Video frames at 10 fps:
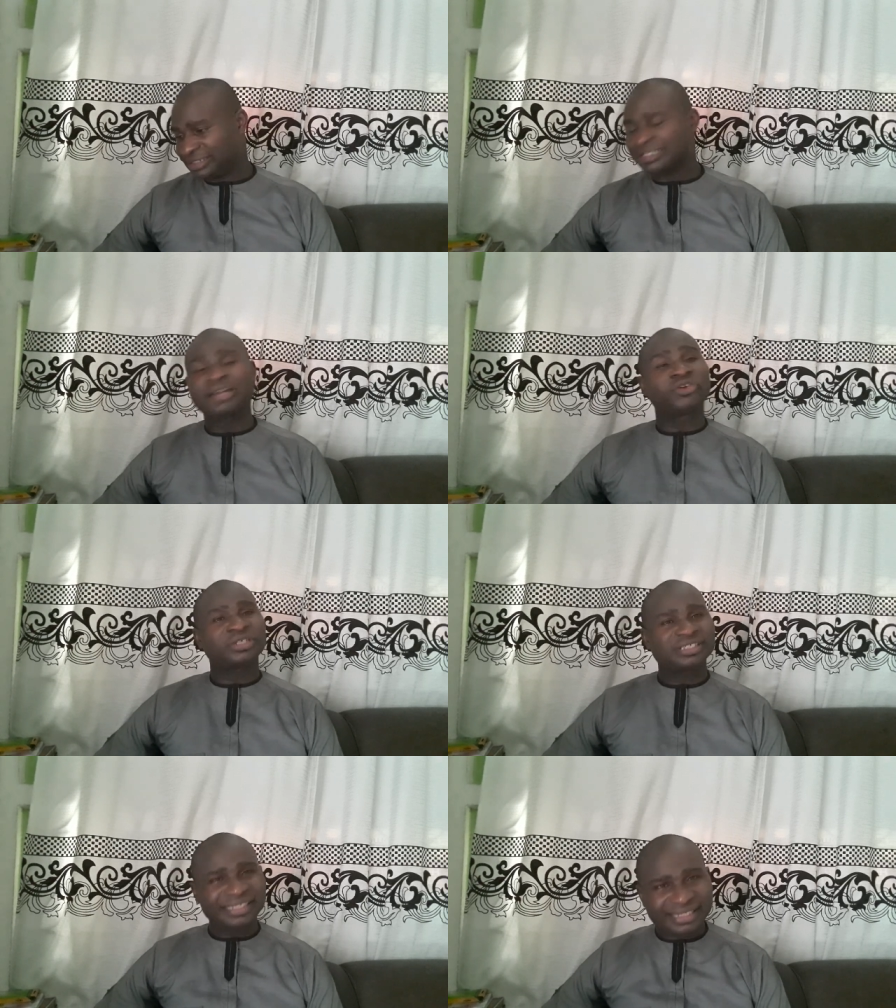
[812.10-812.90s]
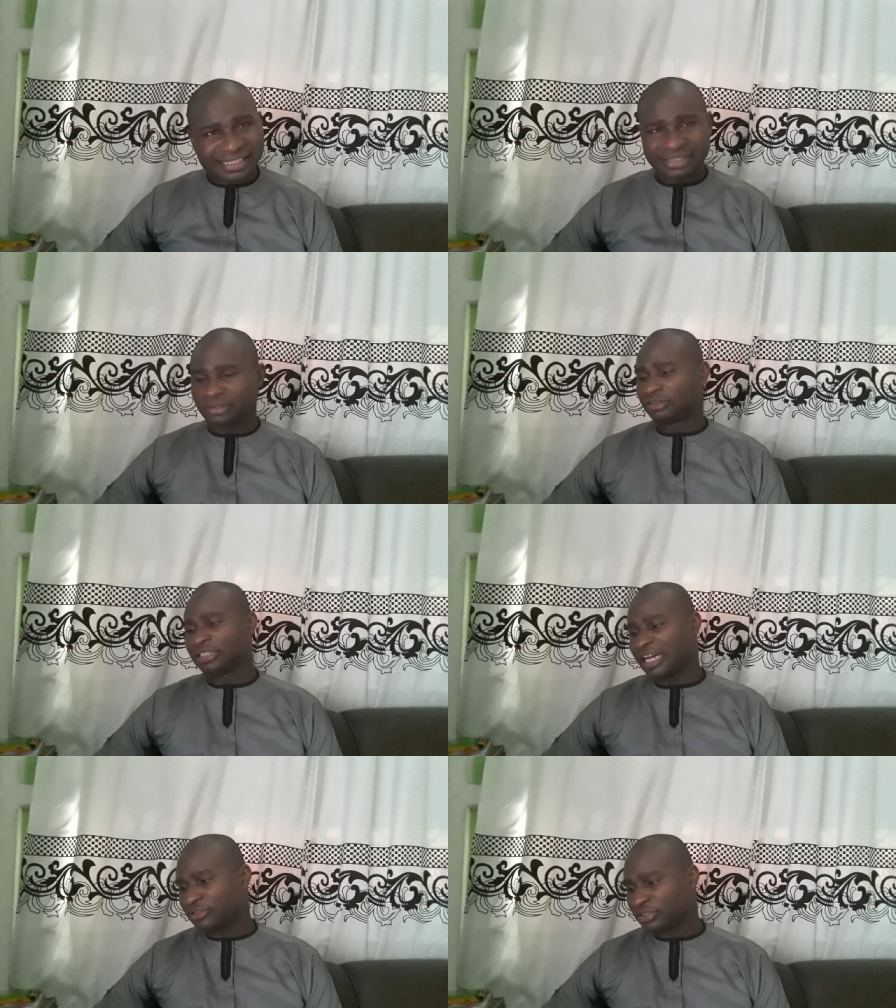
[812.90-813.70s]
is another skill
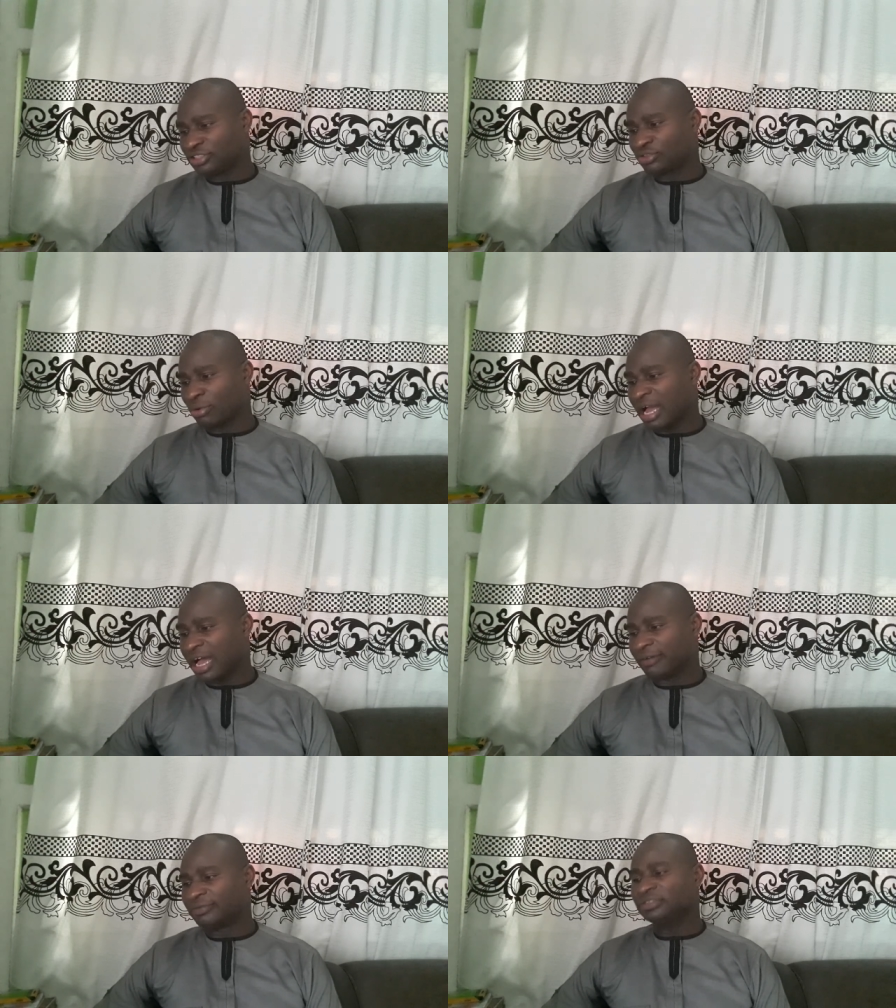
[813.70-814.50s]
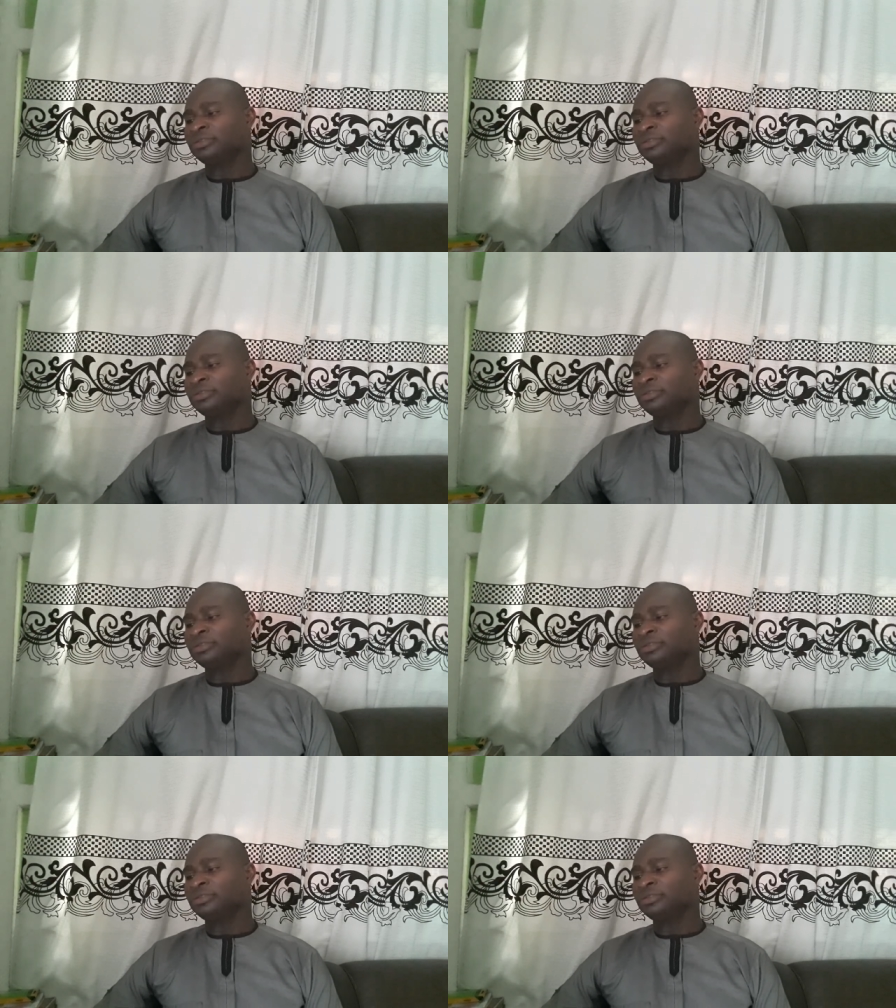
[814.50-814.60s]
that you need to have.